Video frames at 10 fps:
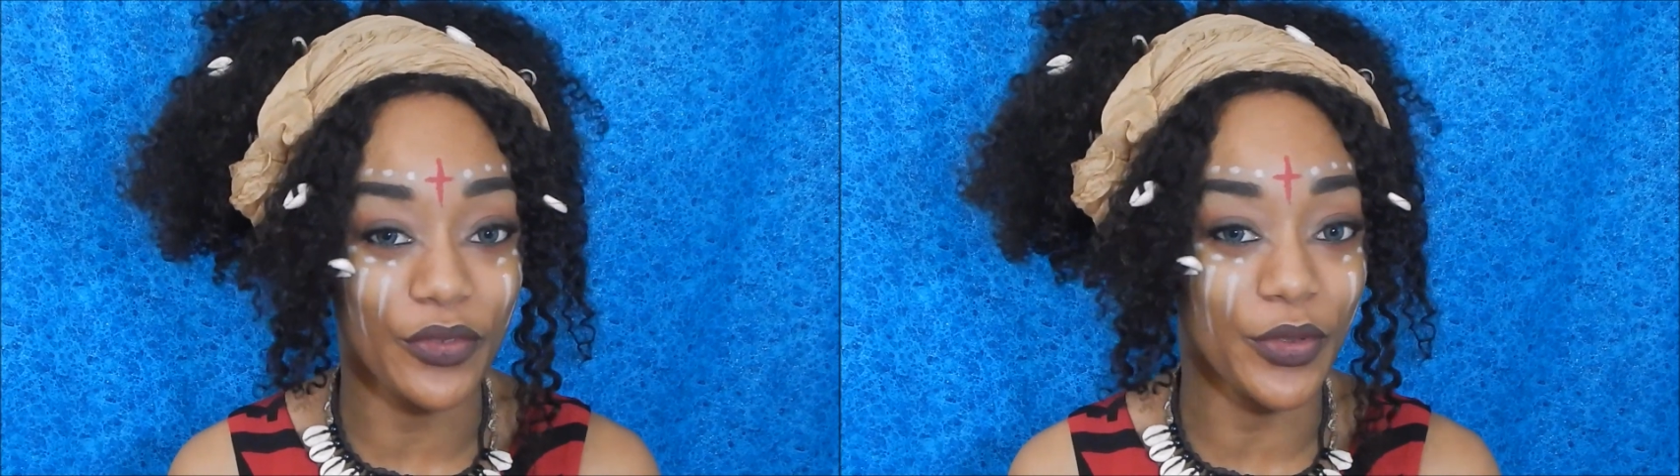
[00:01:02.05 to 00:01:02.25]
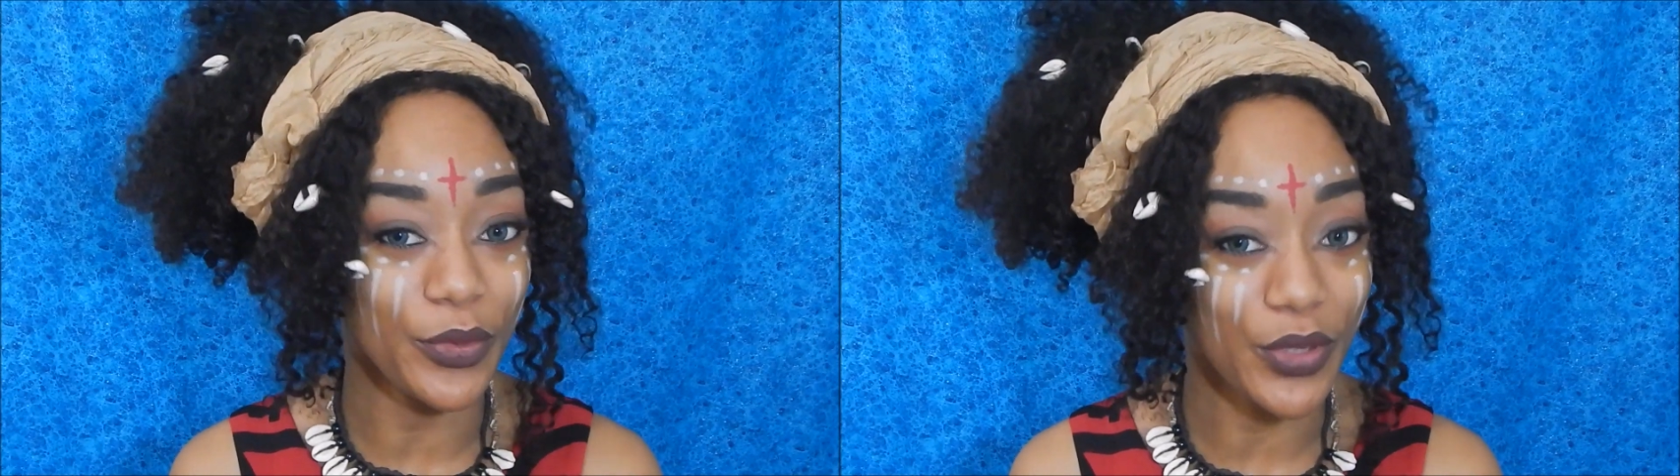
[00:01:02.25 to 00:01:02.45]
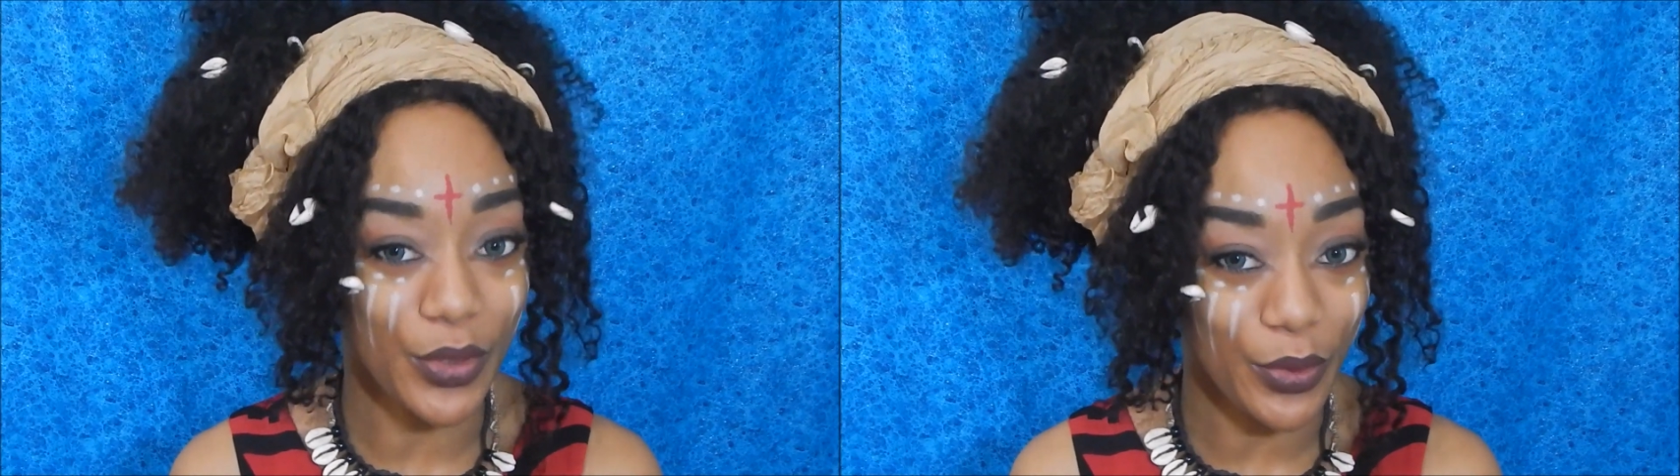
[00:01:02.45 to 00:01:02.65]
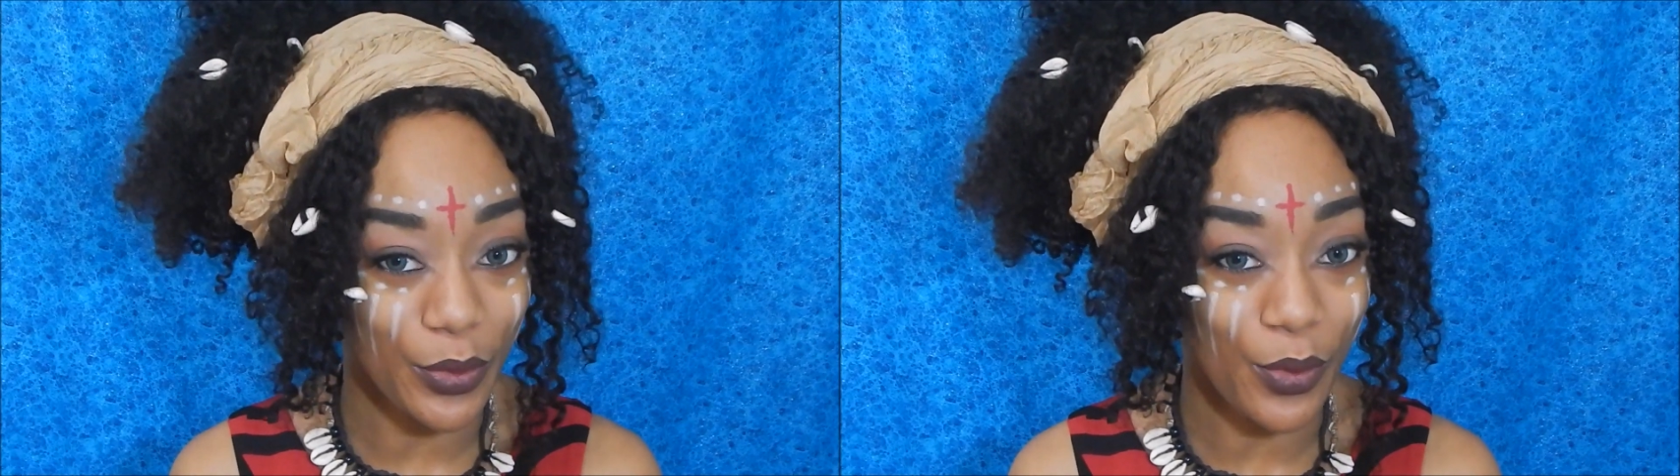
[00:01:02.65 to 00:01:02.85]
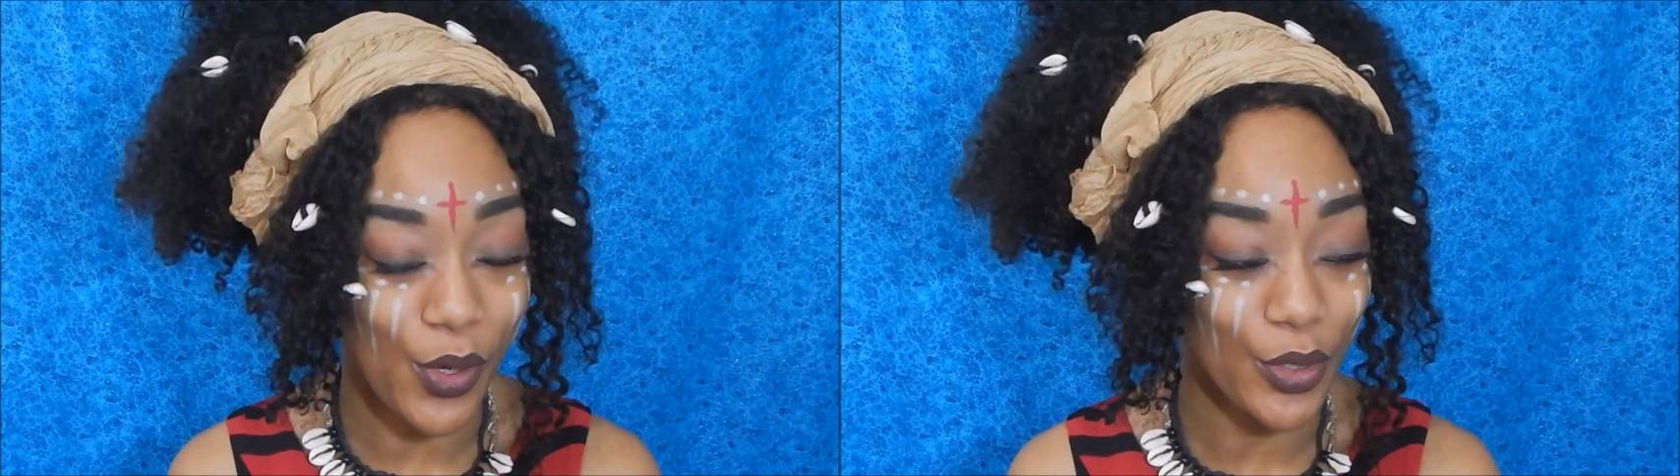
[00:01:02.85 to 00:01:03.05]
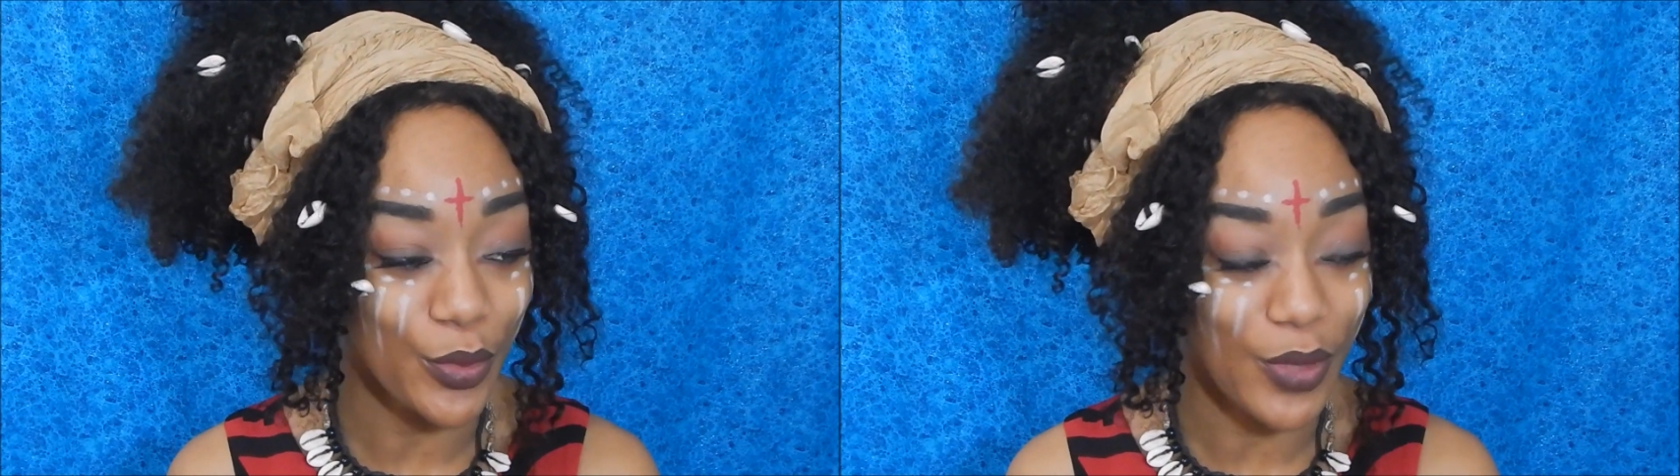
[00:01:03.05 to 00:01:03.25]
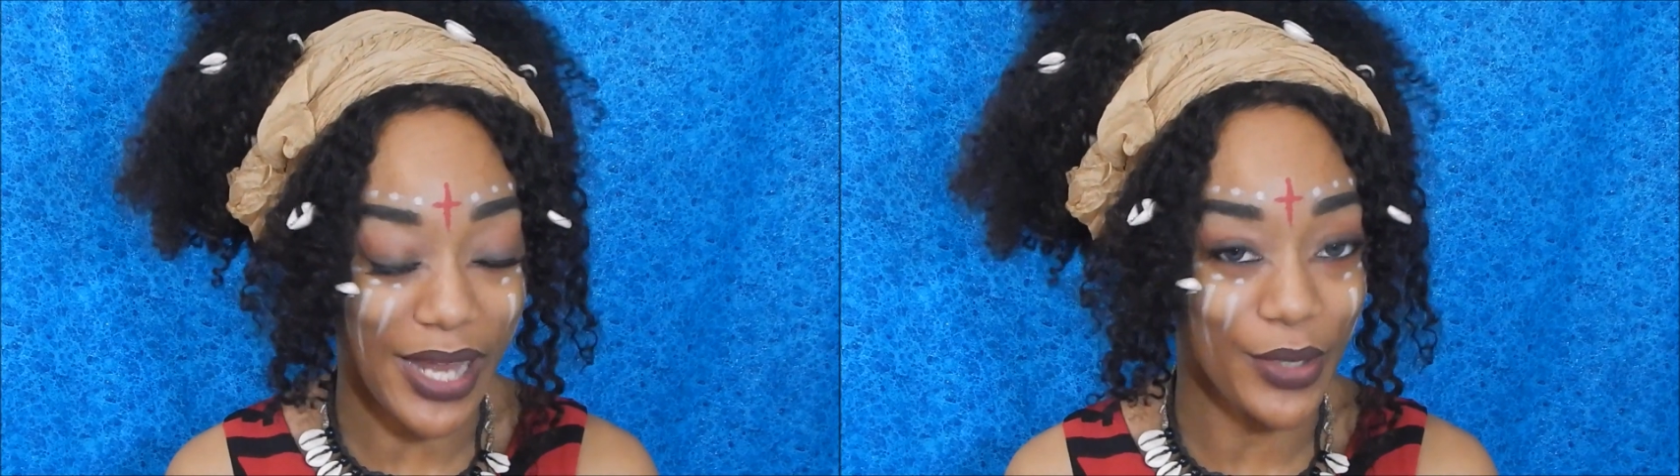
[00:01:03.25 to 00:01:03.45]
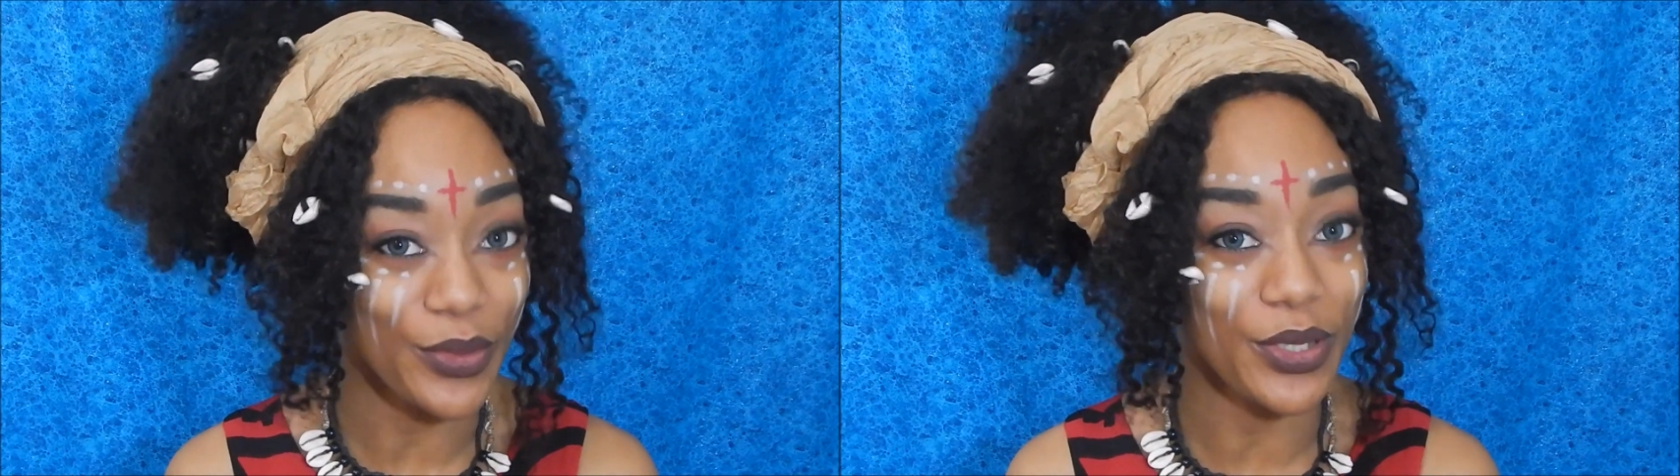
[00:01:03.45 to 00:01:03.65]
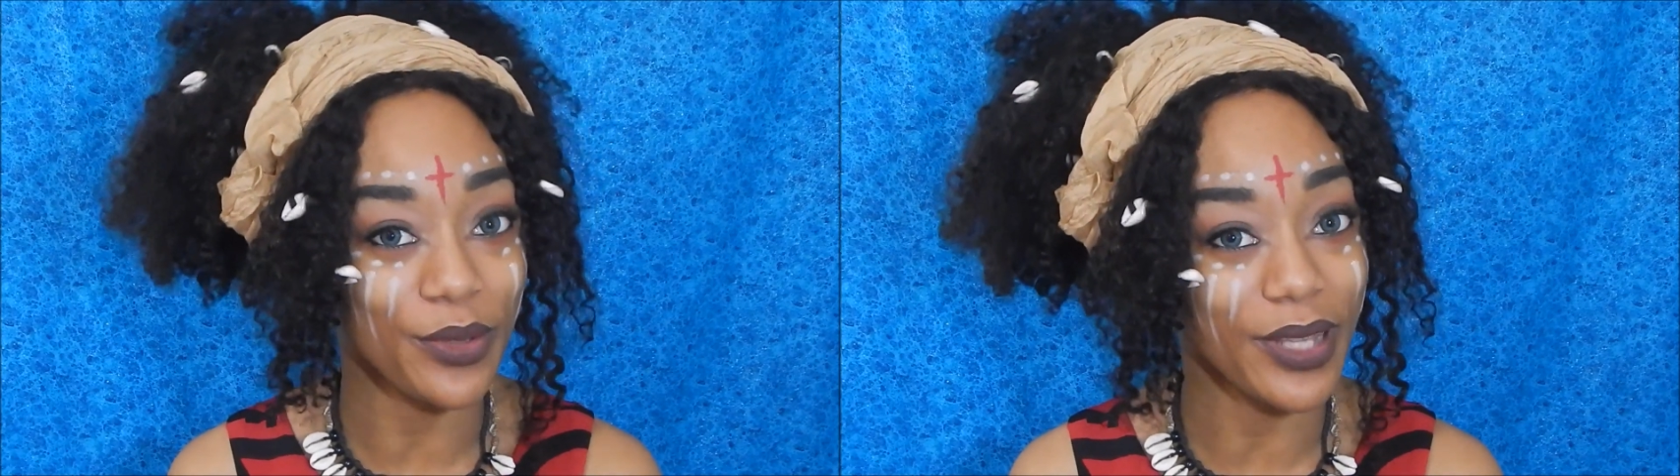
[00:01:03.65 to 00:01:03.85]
voodoo, hoot. I don't do